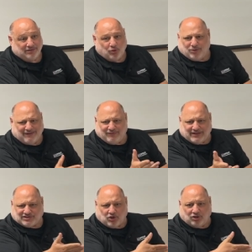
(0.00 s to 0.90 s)
or whatever
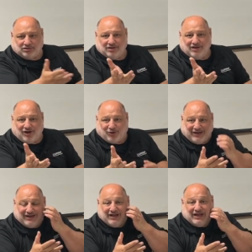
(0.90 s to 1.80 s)
that's called. All
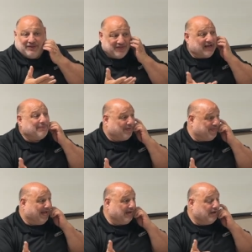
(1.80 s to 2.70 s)
right, think about
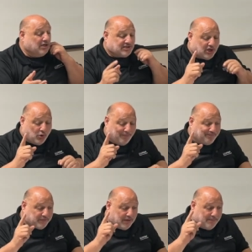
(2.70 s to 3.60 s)
that. So,
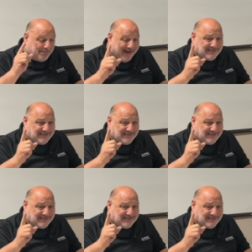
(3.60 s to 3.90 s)
my